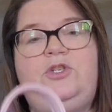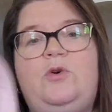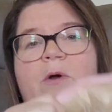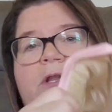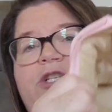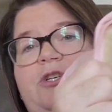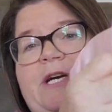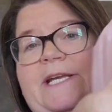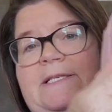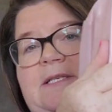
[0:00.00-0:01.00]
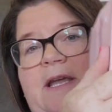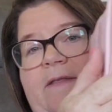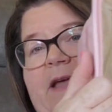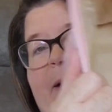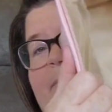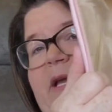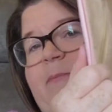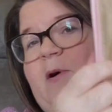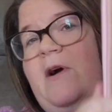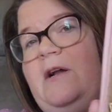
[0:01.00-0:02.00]
toiletries in that
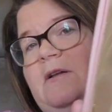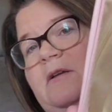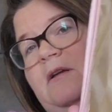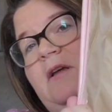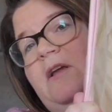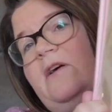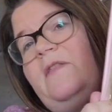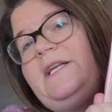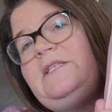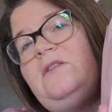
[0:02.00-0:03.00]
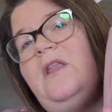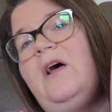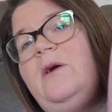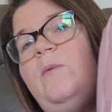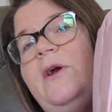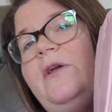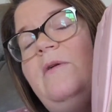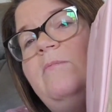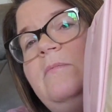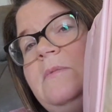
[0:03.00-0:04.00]
big part. Y'all, that's a lot of
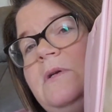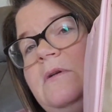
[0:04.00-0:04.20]
room.